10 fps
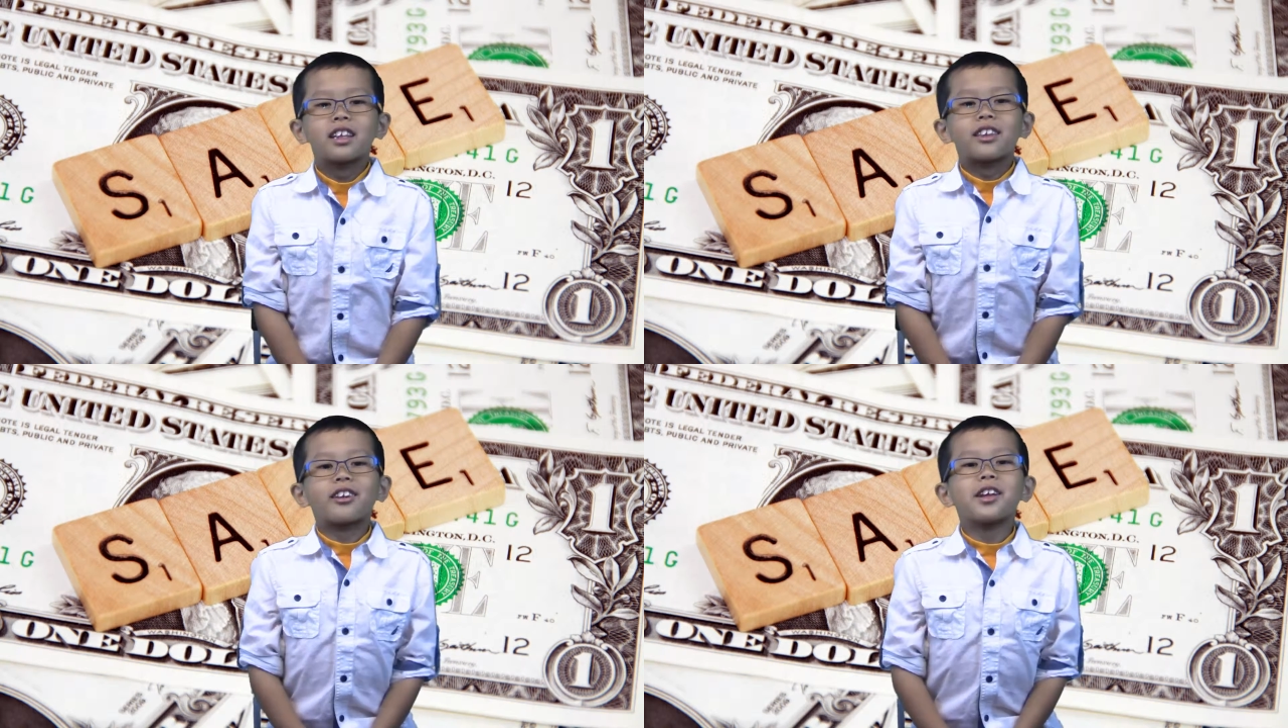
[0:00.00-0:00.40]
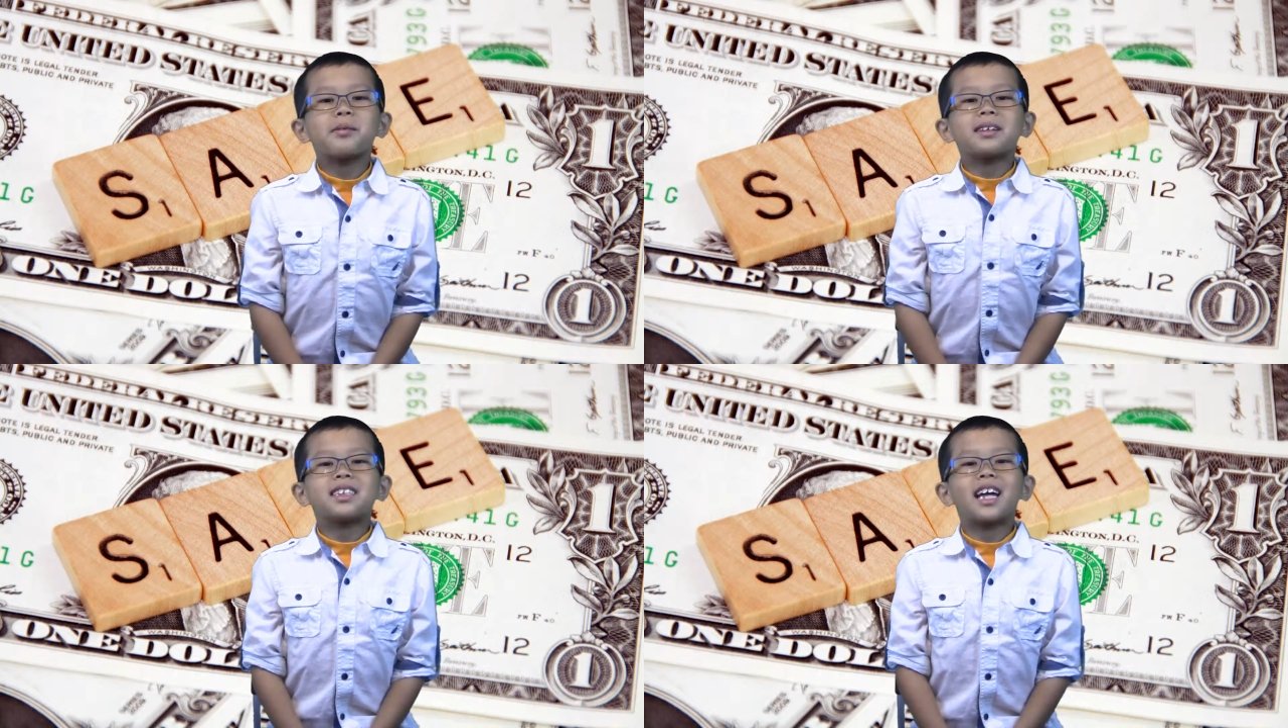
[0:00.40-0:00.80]

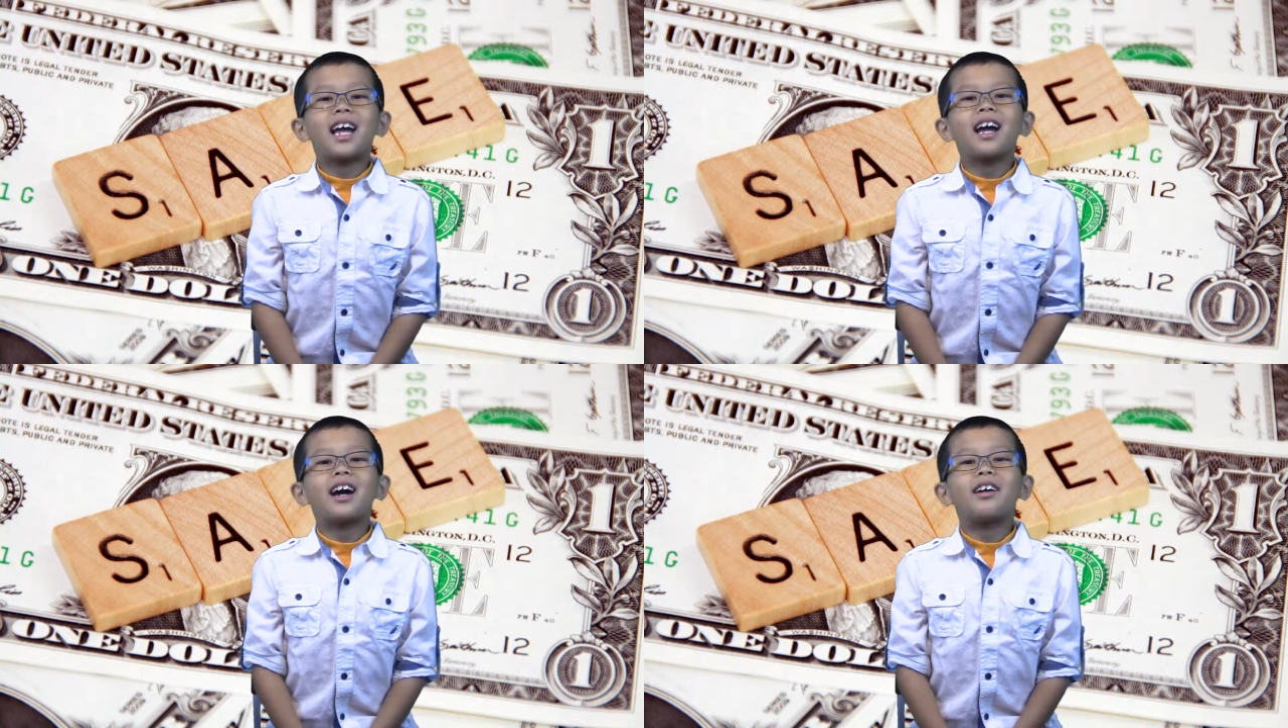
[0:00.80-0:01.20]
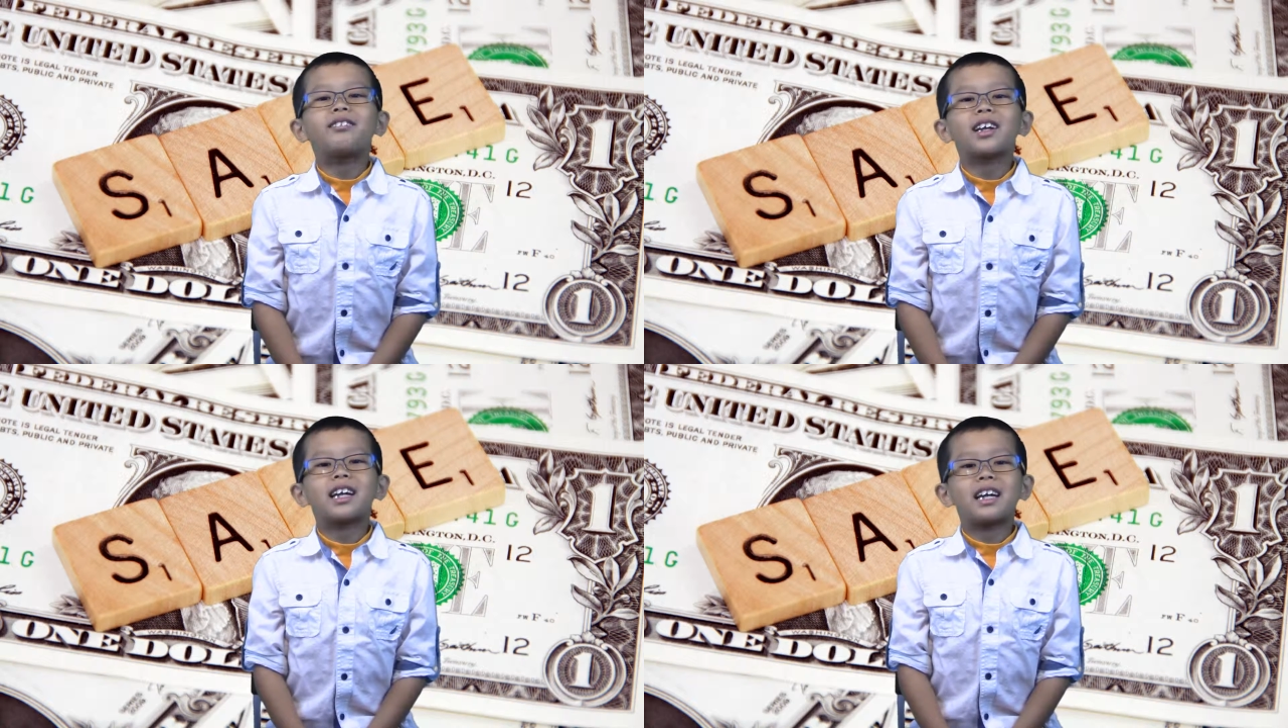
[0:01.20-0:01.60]
30%
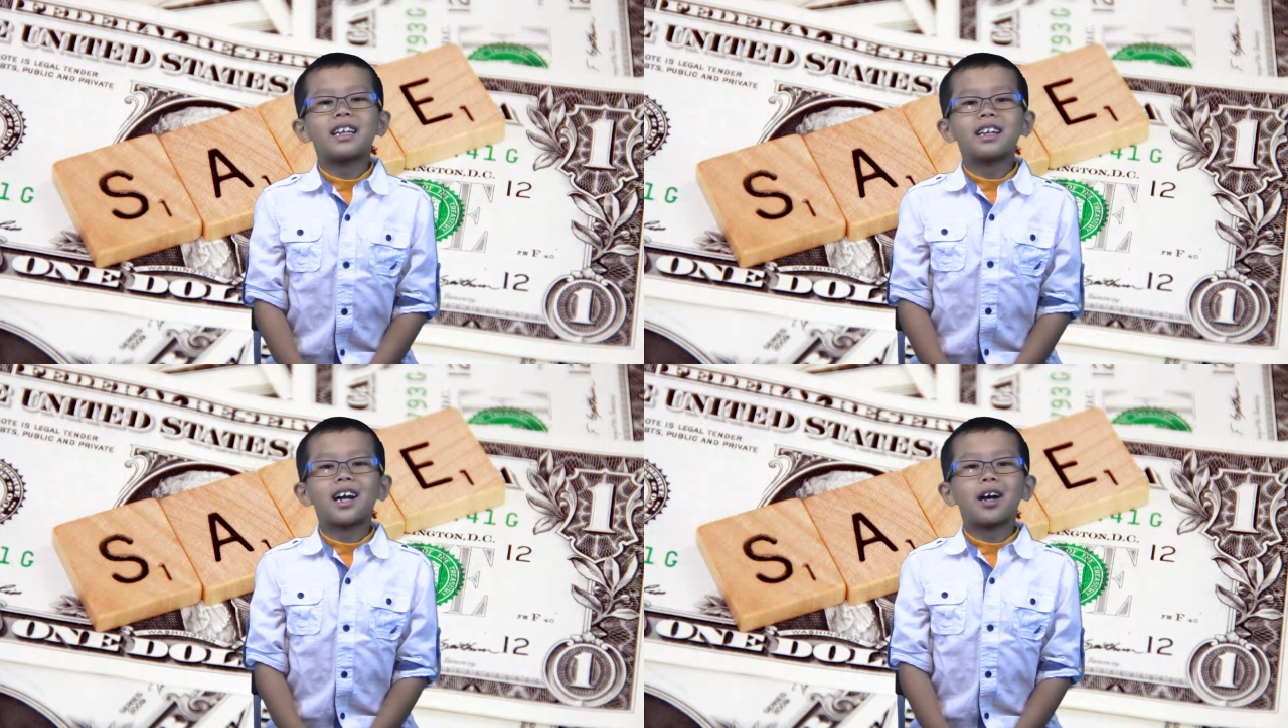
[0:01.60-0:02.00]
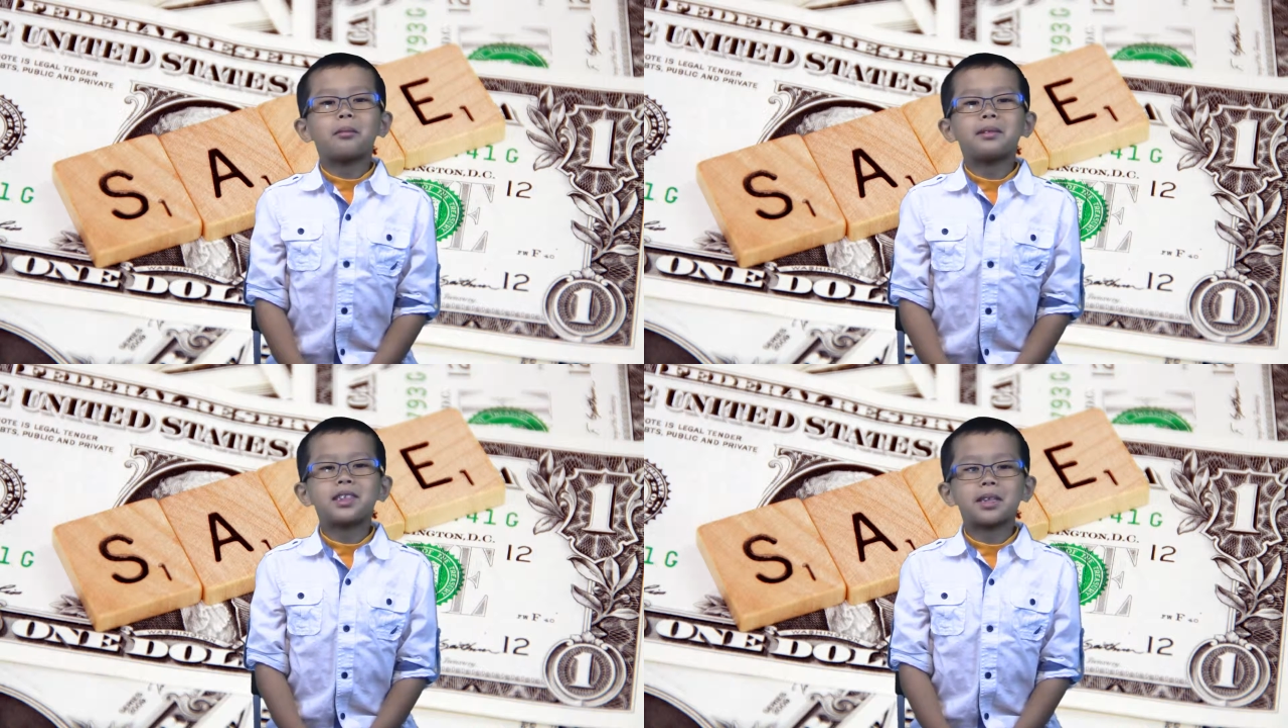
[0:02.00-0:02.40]
of your
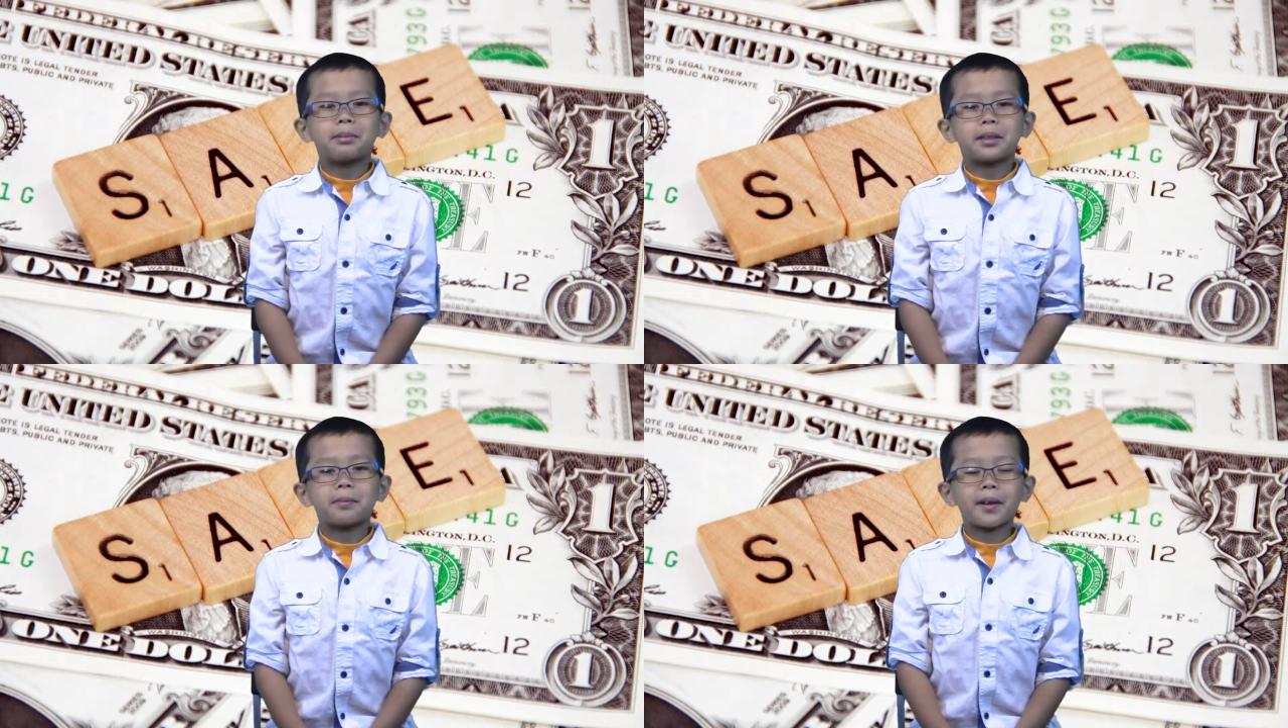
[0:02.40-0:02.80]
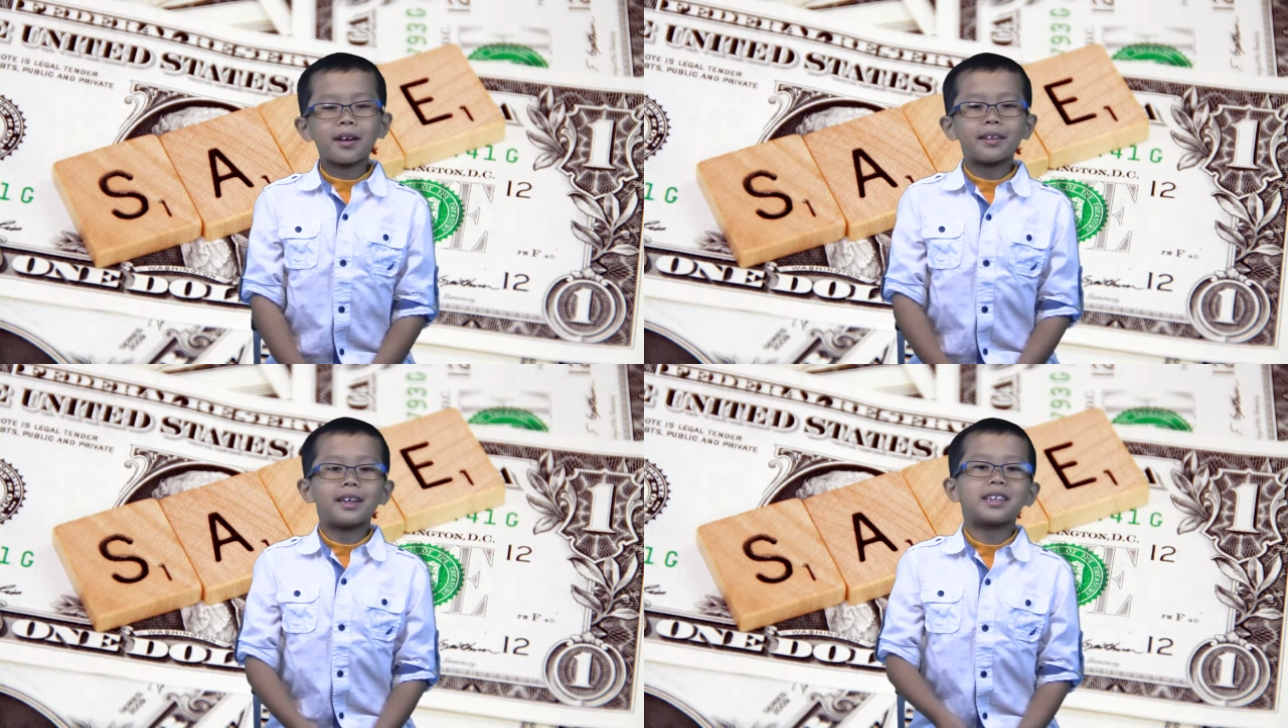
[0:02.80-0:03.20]
income should be
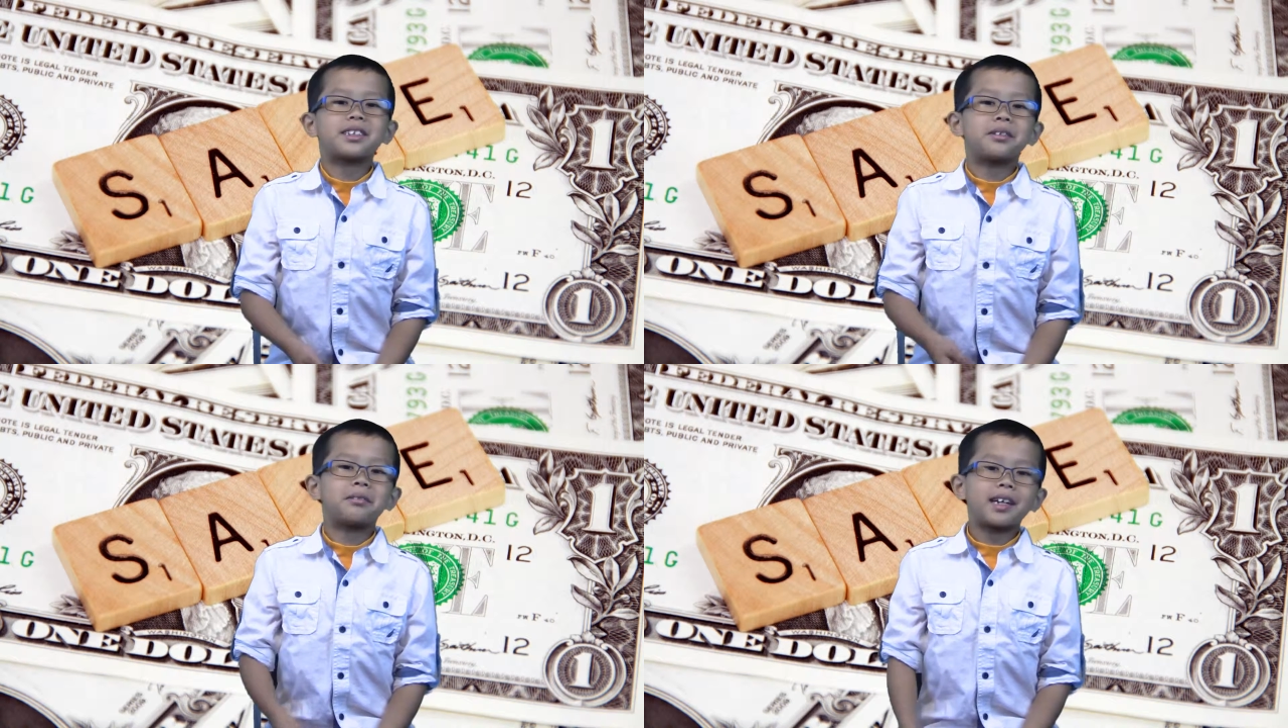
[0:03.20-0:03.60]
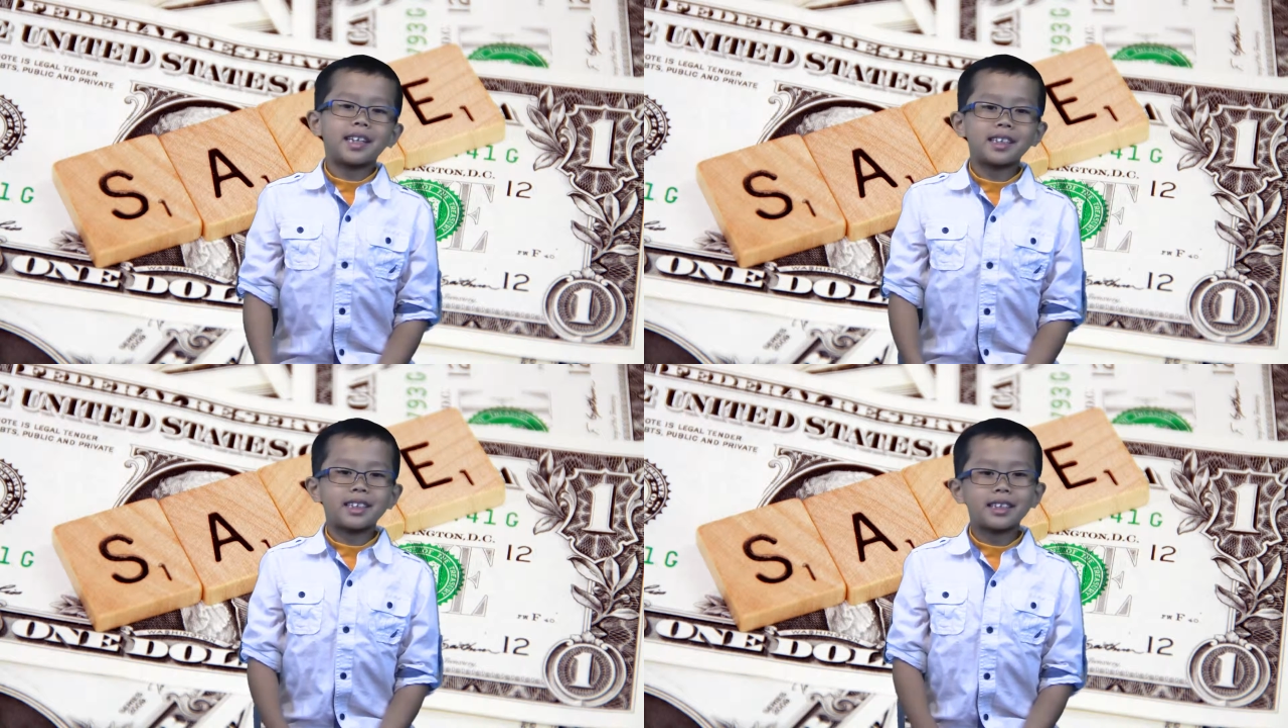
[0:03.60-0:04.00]
spent on things you want.